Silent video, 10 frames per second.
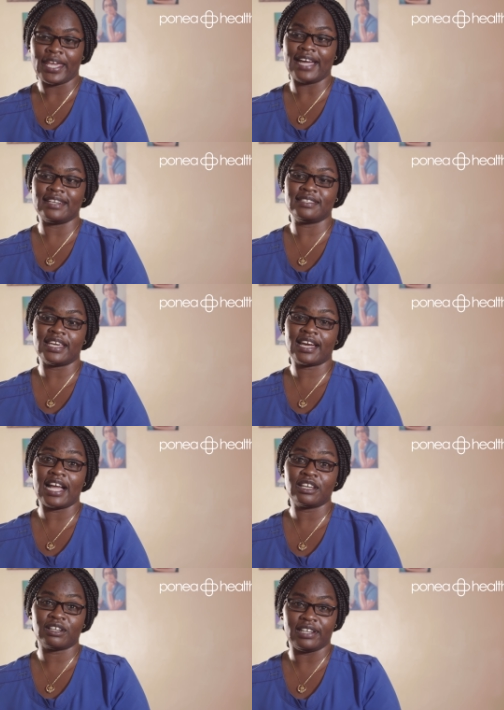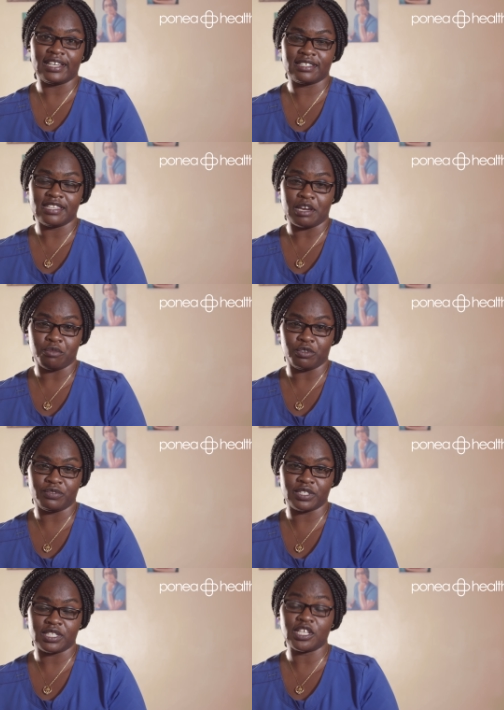And they calculate their
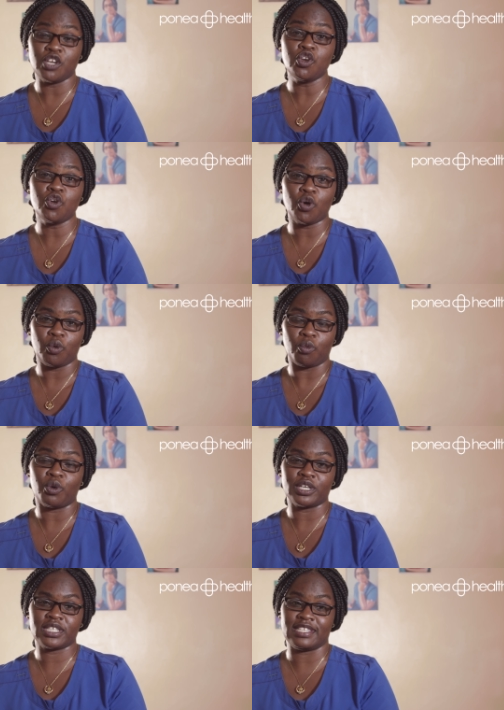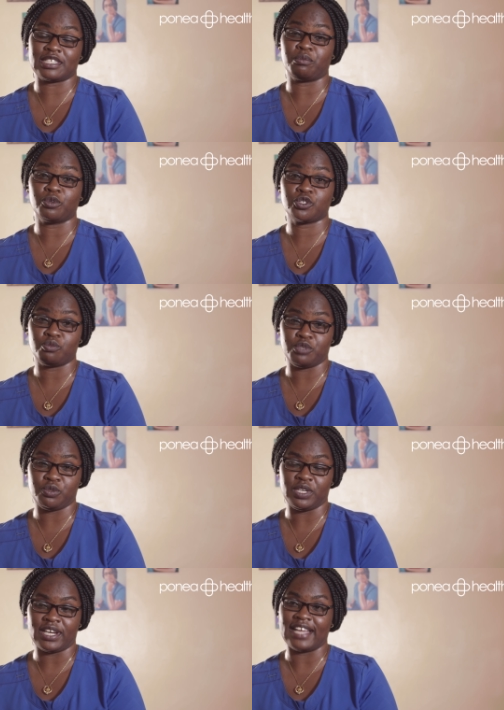moves. They know what they're supposed to be
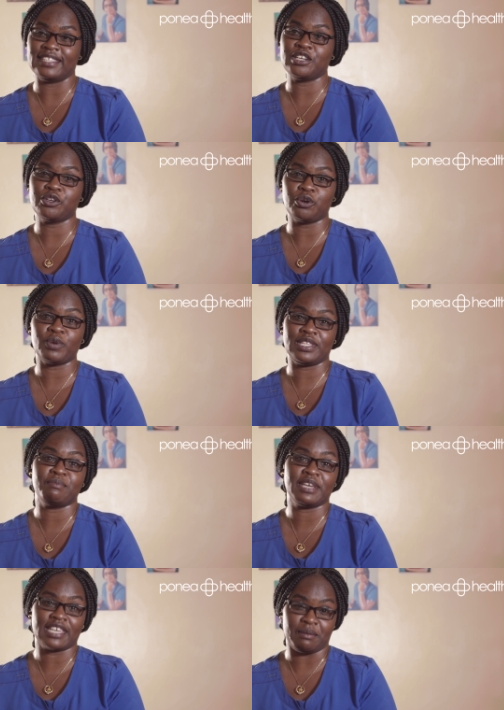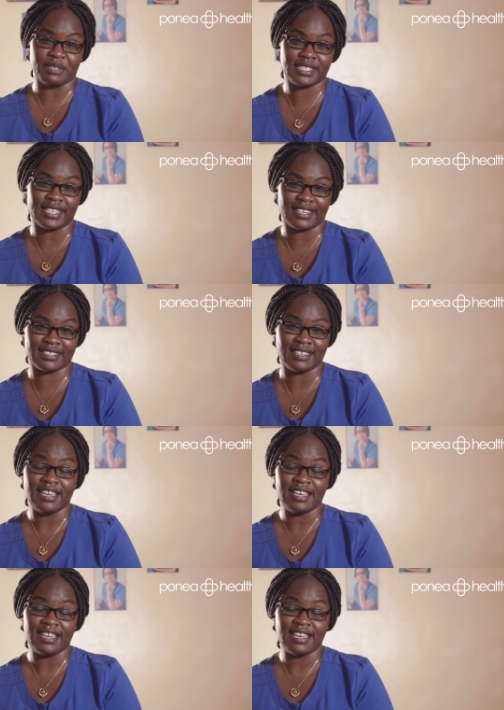doing, and they know when they're making a mistake.